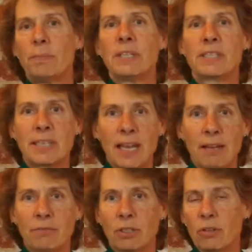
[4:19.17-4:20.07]

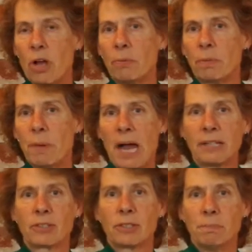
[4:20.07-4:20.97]
saved along with
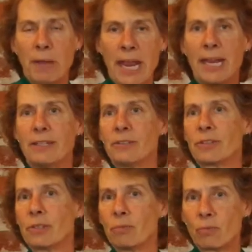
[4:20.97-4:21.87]
pots and pans
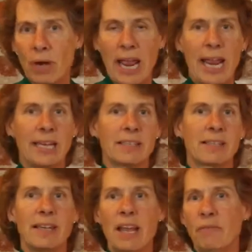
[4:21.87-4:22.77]
and rags
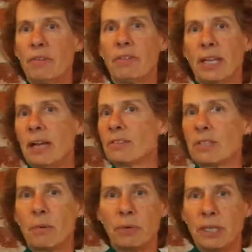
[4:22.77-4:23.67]
and everything else
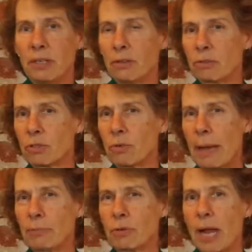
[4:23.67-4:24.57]
that went into those
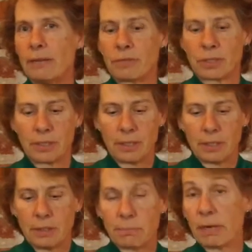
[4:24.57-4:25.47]
scrap drives.
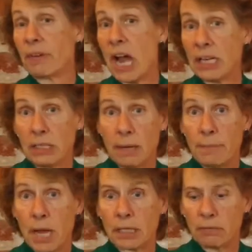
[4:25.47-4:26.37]
But I've got it and I'm
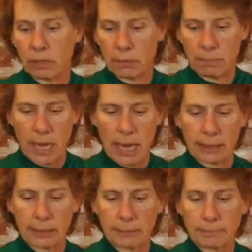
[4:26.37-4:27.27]
not giving it back.